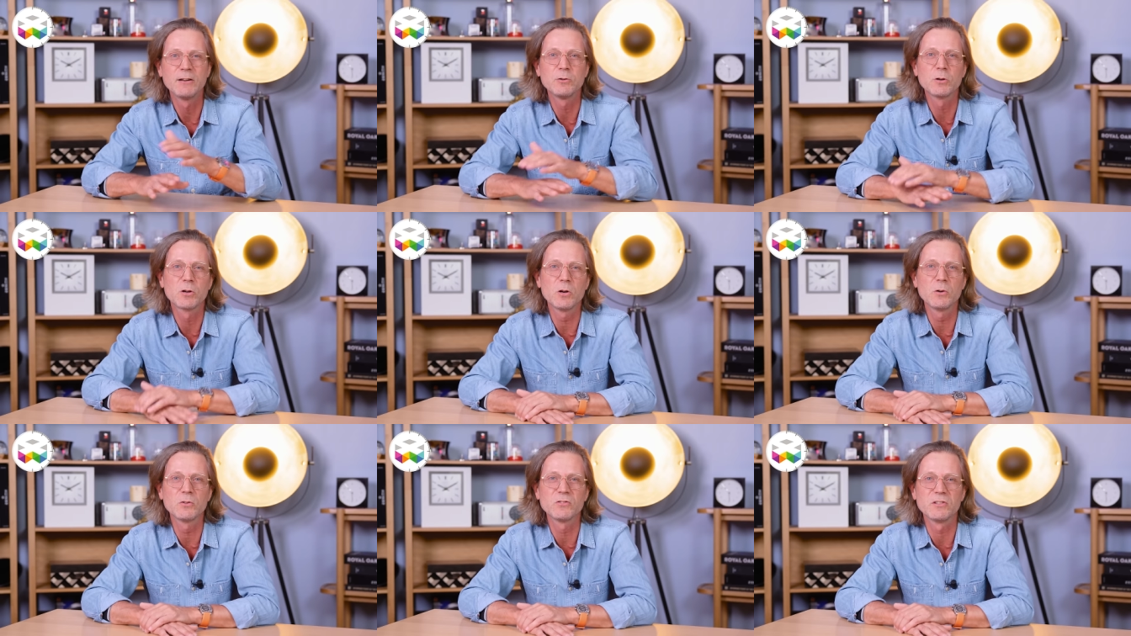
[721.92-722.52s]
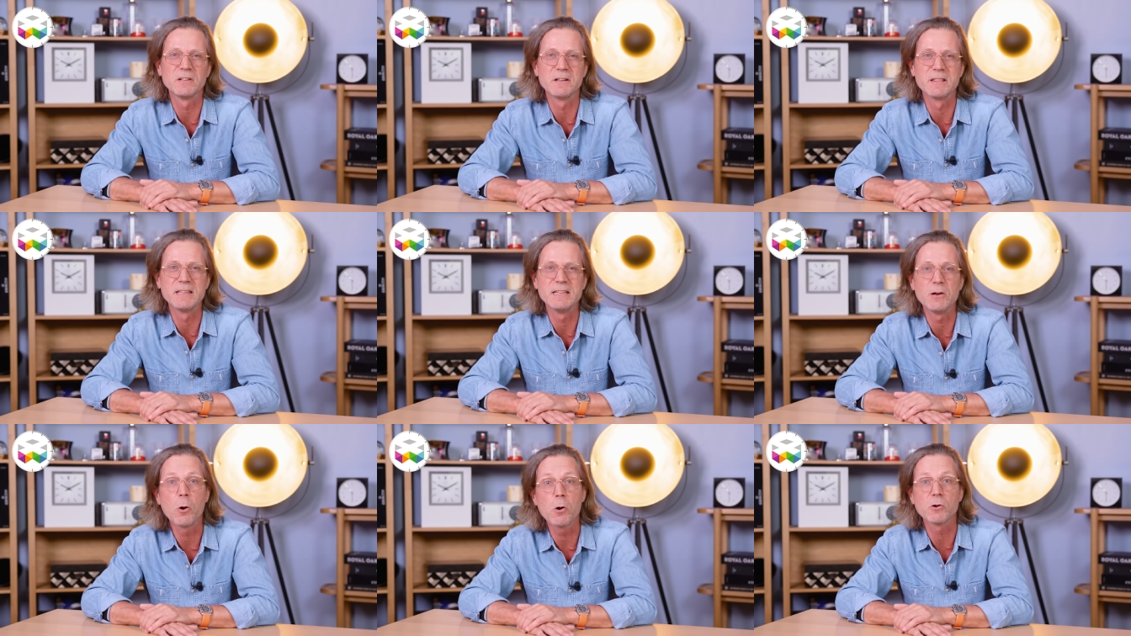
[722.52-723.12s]
And to close uh,
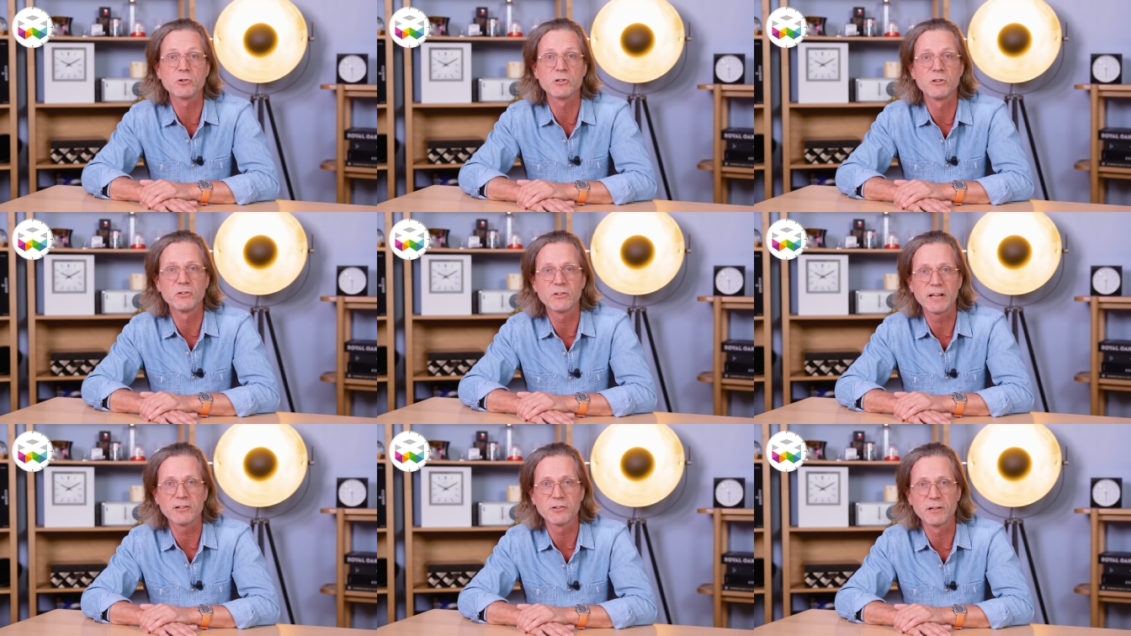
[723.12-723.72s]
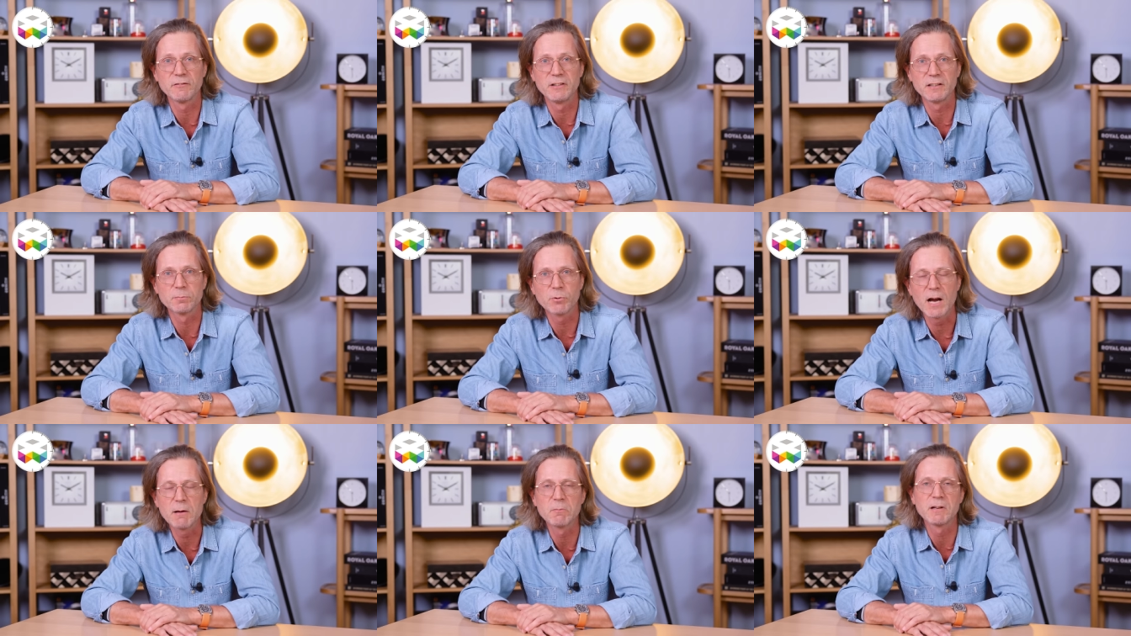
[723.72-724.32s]
the auction section of this
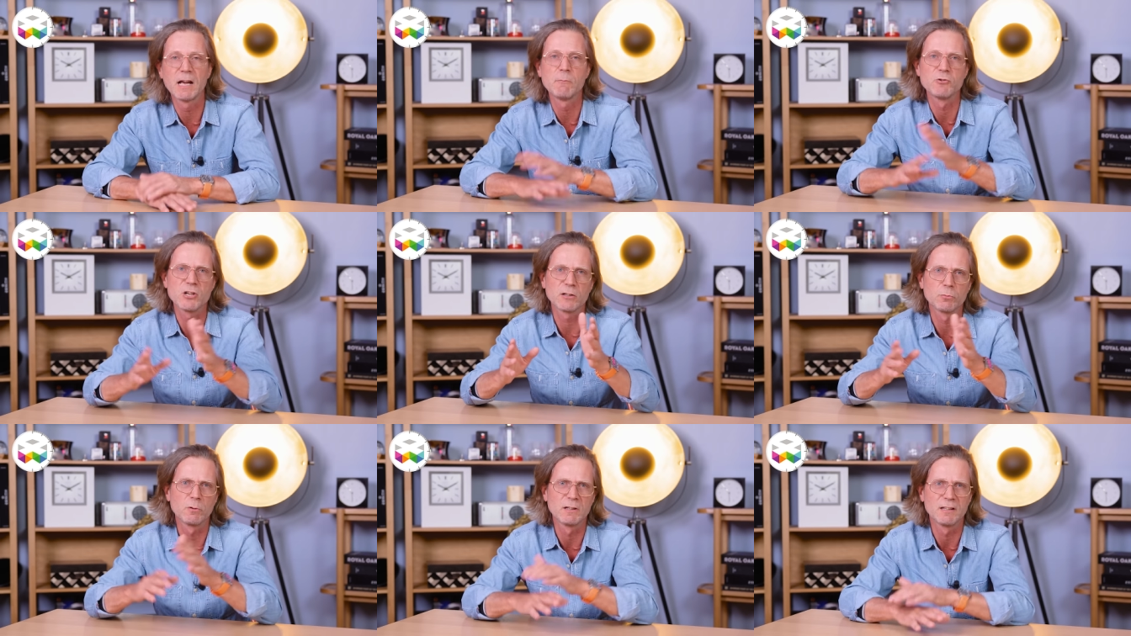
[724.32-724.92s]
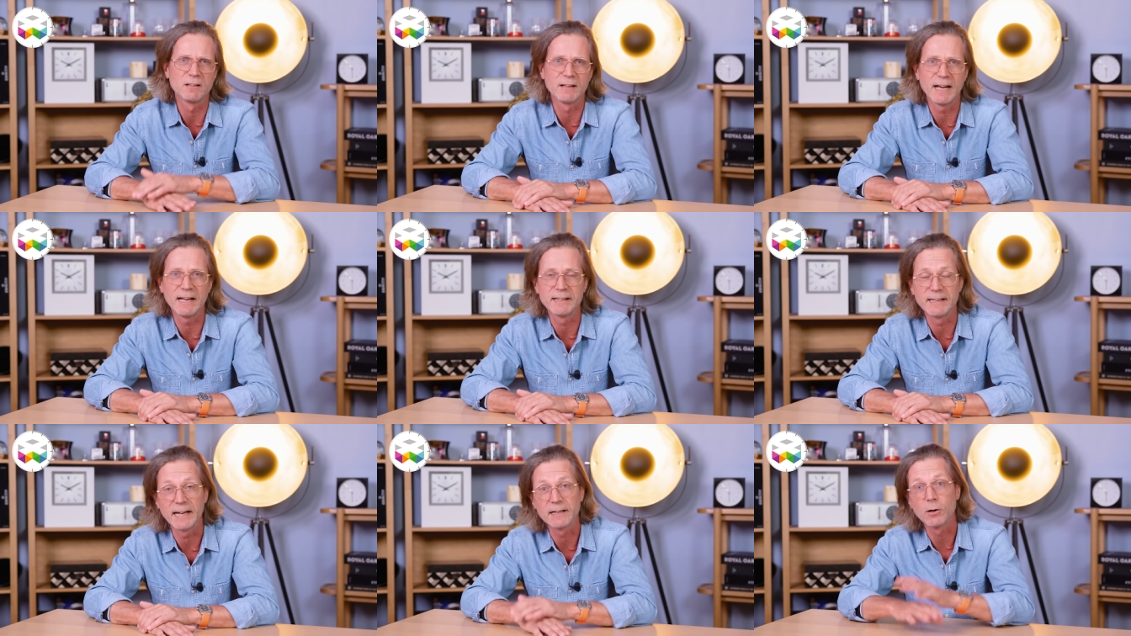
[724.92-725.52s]
prime time, just wanted to
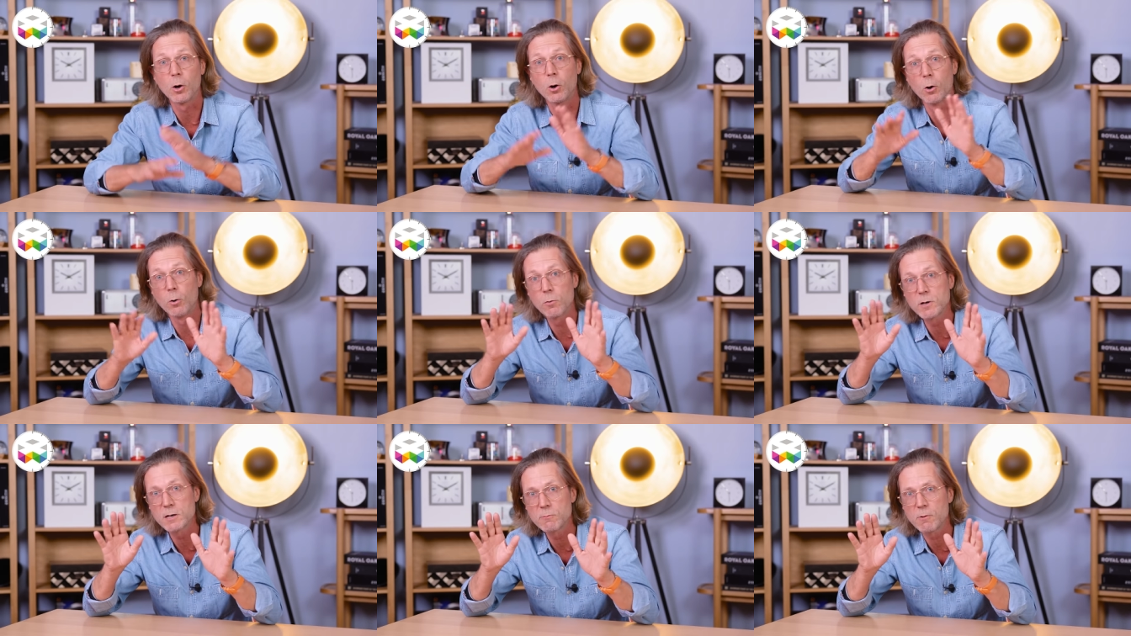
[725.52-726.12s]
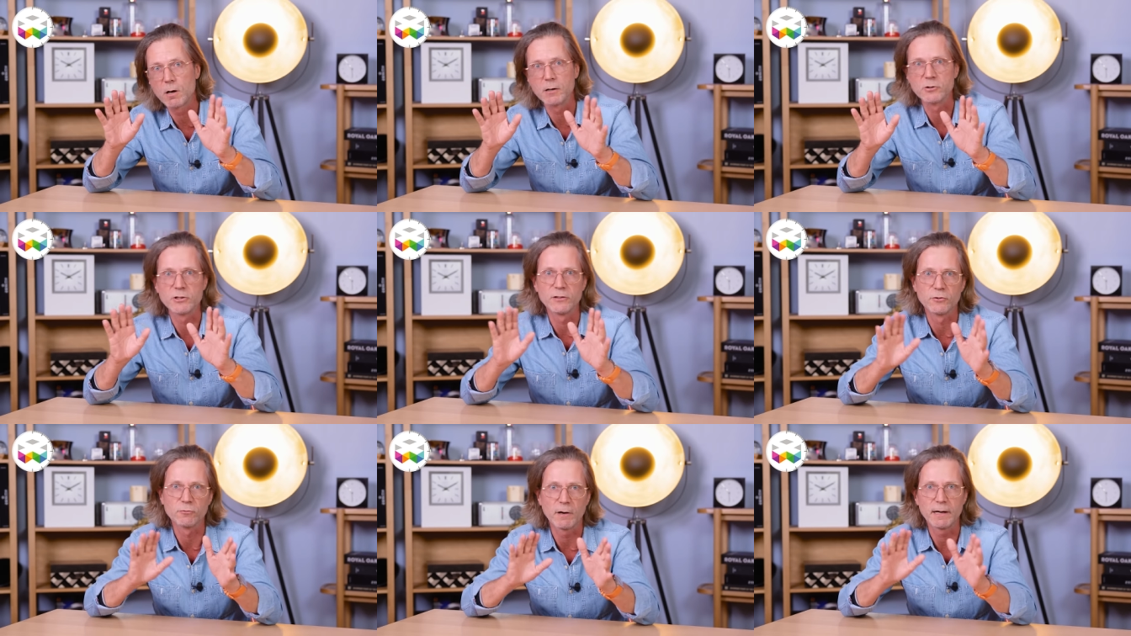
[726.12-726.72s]
add that Only Watch
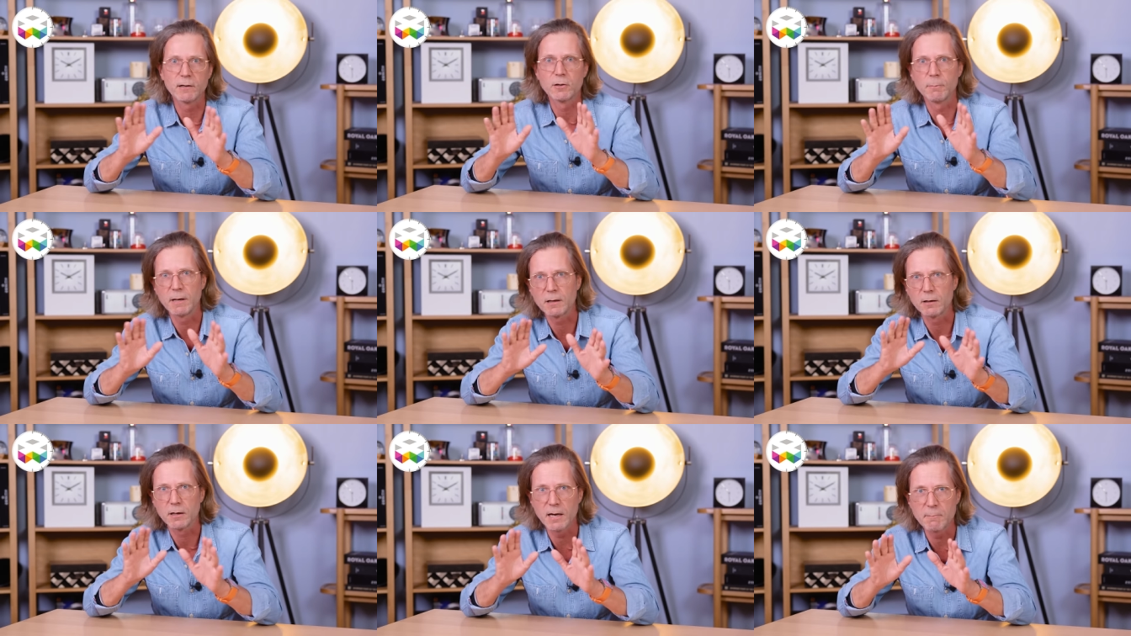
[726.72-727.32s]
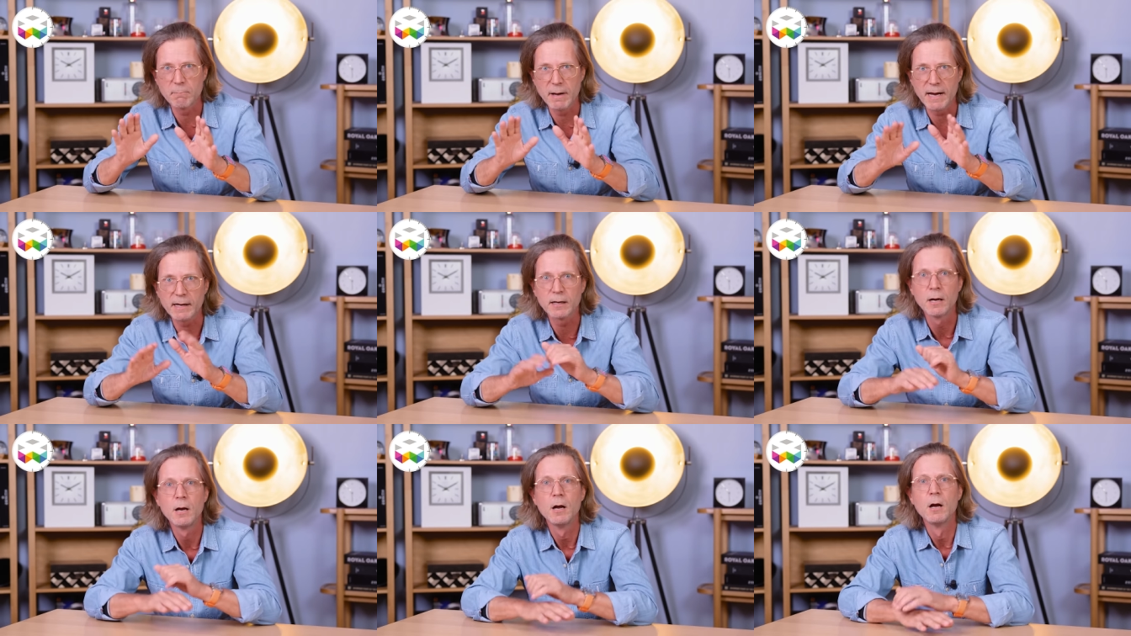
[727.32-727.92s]
is trying to make a
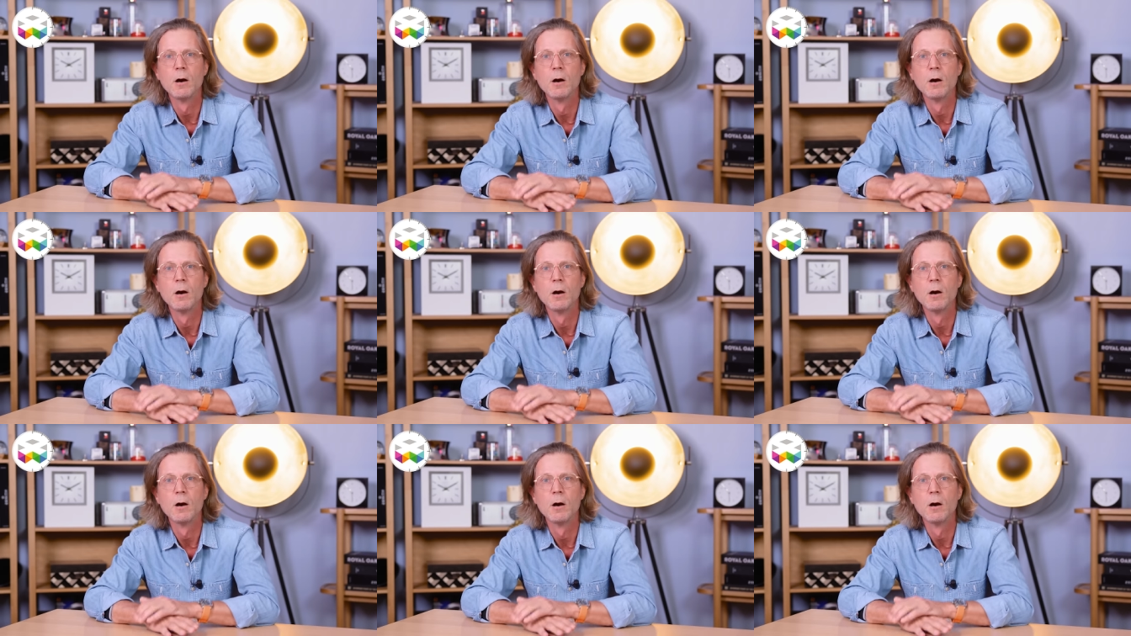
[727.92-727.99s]
comeback